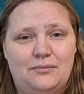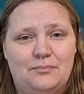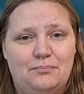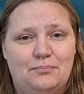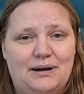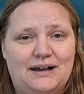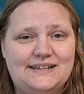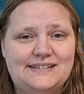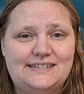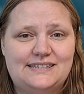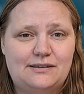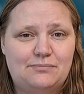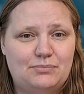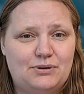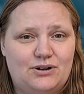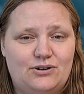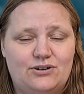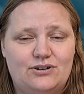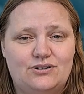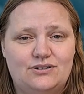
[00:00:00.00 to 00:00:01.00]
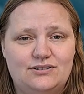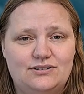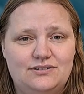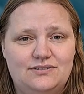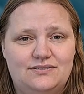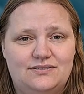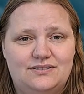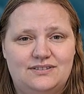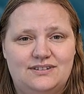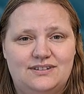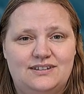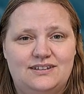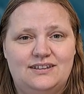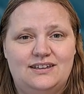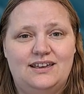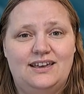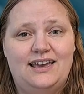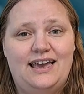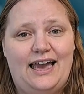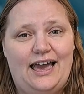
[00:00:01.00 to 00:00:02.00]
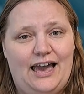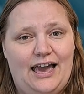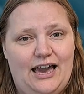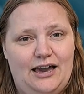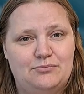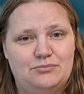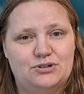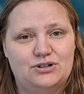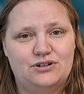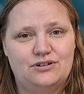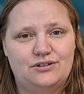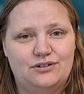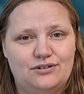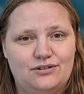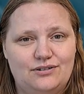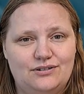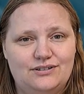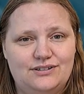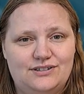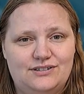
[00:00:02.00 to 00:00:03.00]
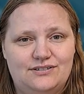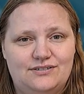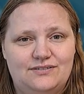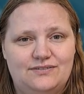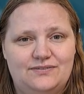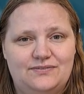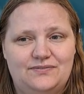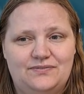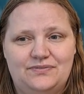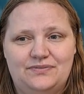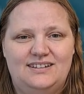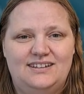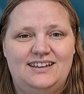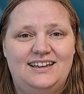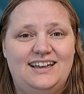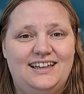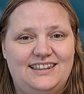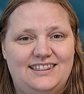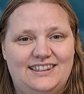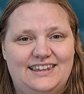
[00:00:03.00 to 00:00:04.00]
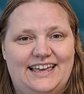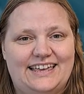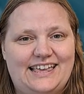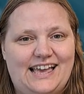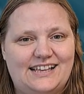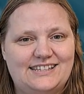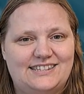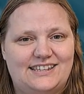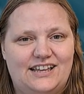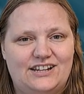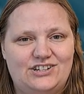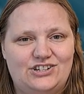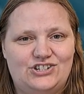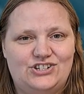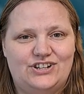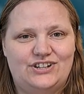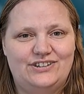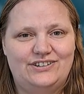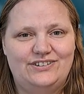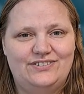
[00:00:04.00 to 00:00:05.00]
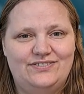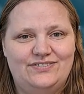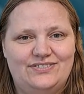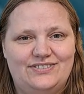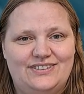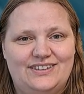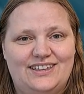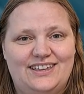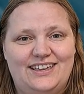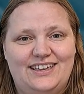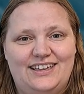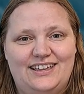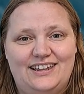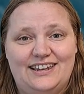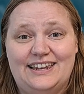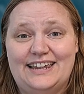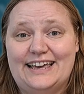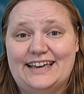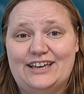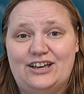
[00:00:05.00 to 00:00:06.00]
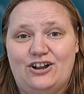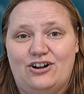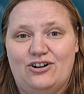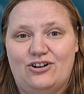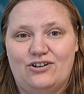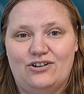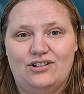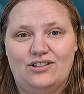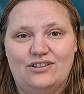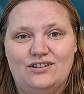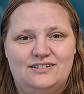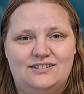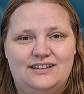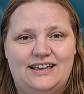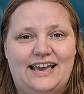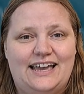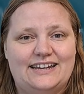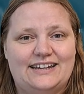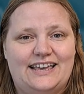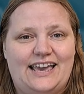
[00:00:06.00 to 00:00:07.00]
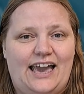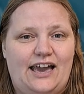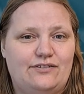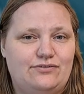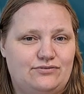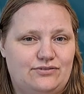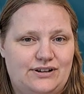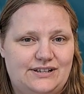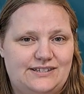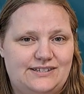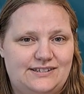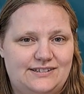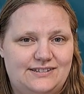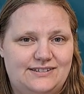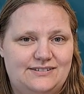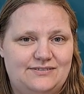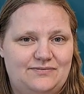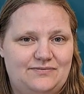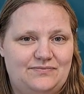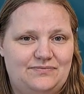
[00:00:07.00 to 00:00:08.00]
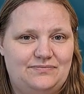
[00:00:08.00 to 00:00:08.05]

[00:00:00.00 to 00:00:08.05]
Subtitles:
bicep curl, hammer curls, leg extension, leg curl, and calf raises.